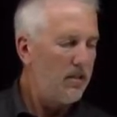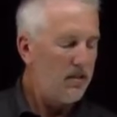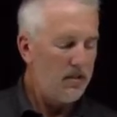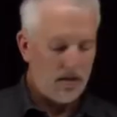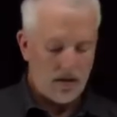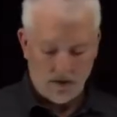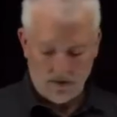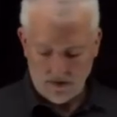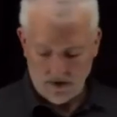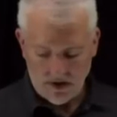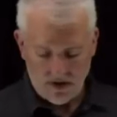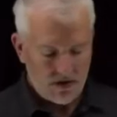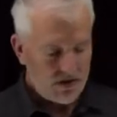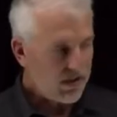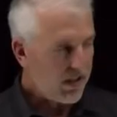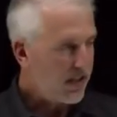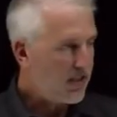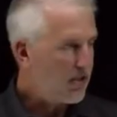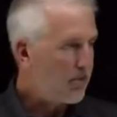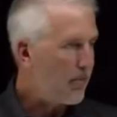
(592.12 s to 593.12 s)
of this
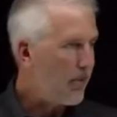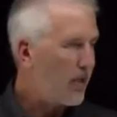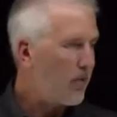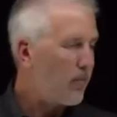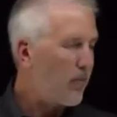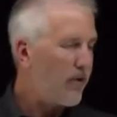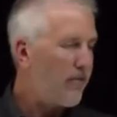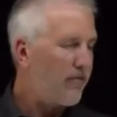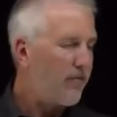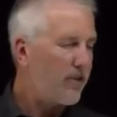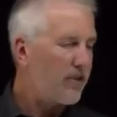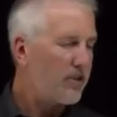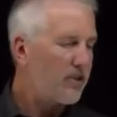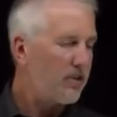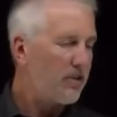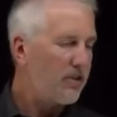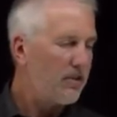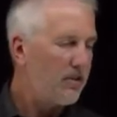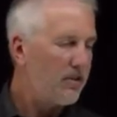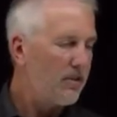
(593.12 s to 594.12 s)
psi sub n wave
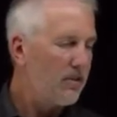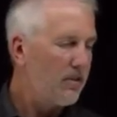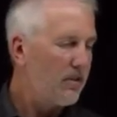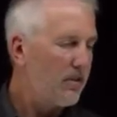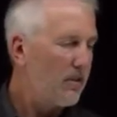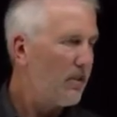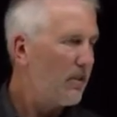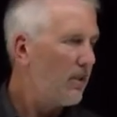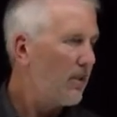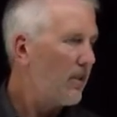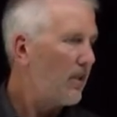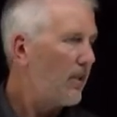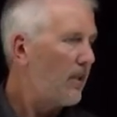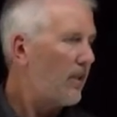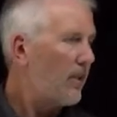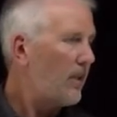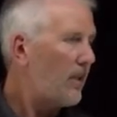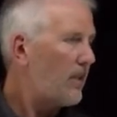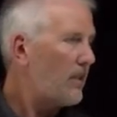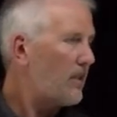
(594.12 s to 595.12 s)
function
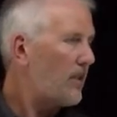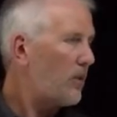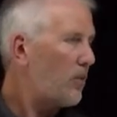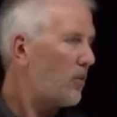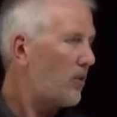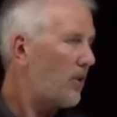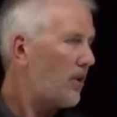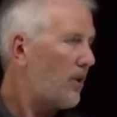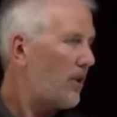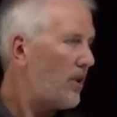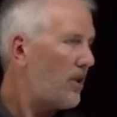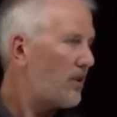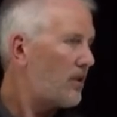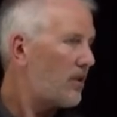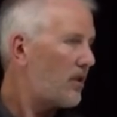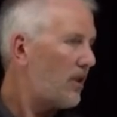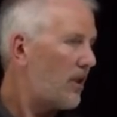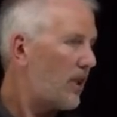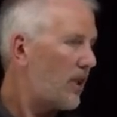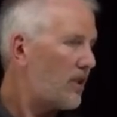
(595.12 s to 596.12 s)
is equal to this
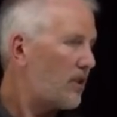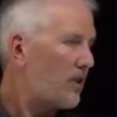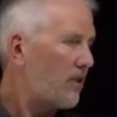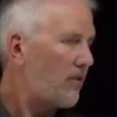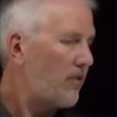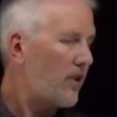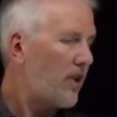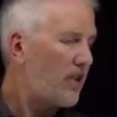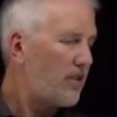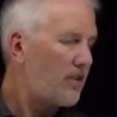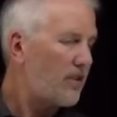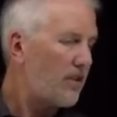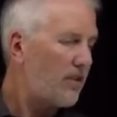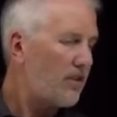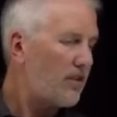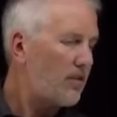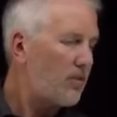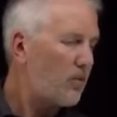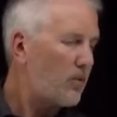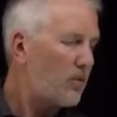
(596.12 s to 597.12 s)
collection of
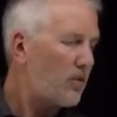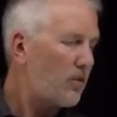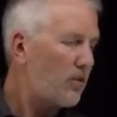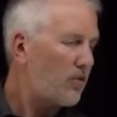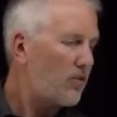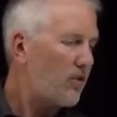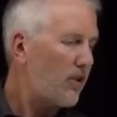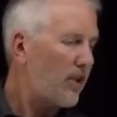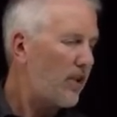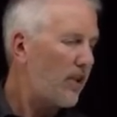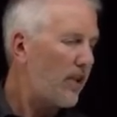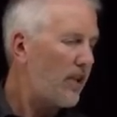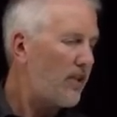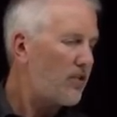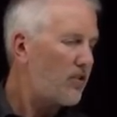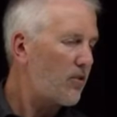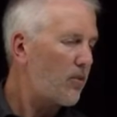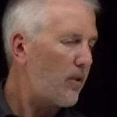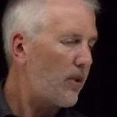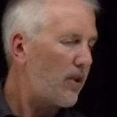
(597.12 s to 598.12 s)
constants, which looks like h
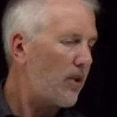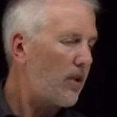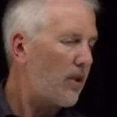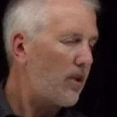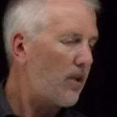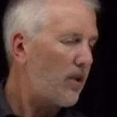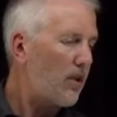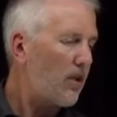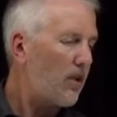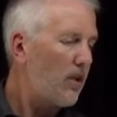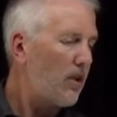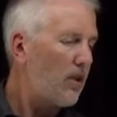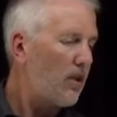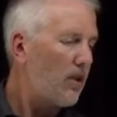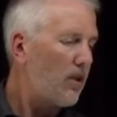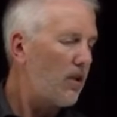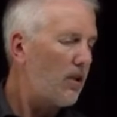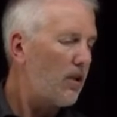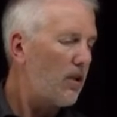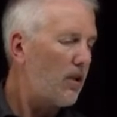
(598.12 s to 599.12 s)
squared
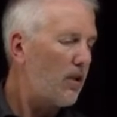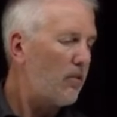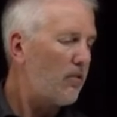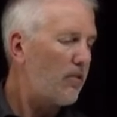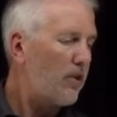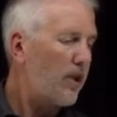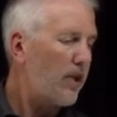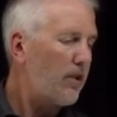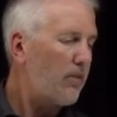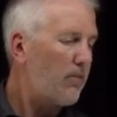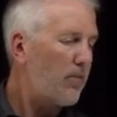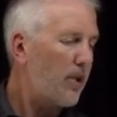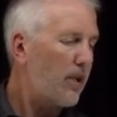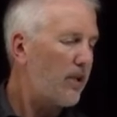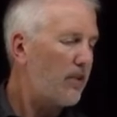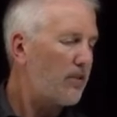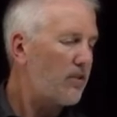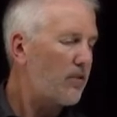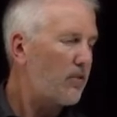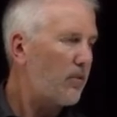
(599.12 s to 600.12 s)
over 8
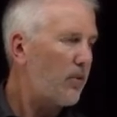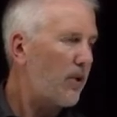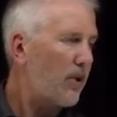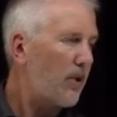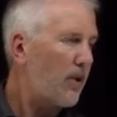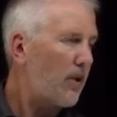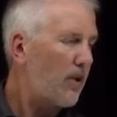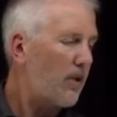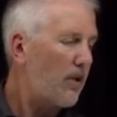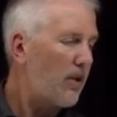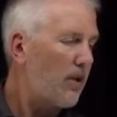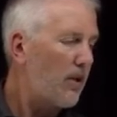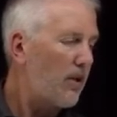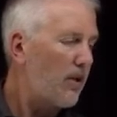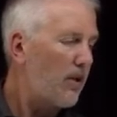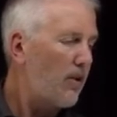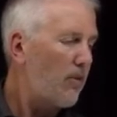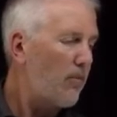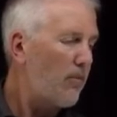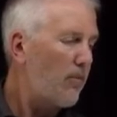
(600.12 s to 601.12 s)
pi squared
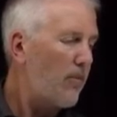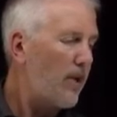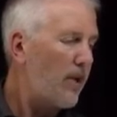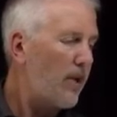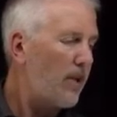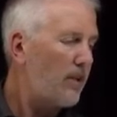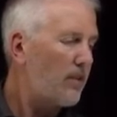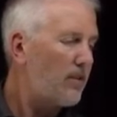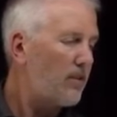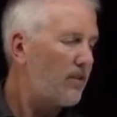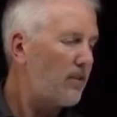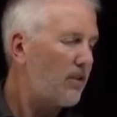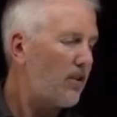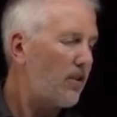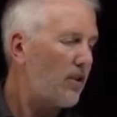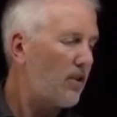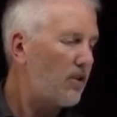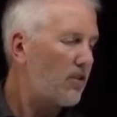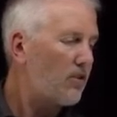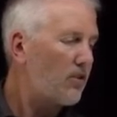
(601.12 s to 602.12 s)
mass
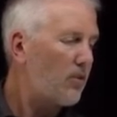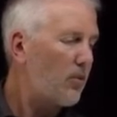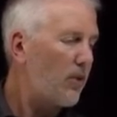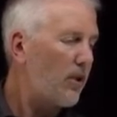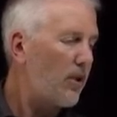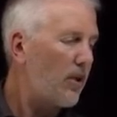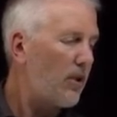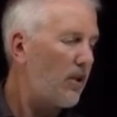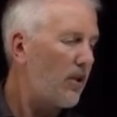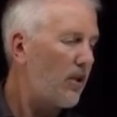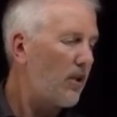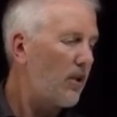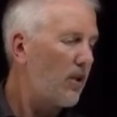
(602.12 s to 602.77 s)
r squared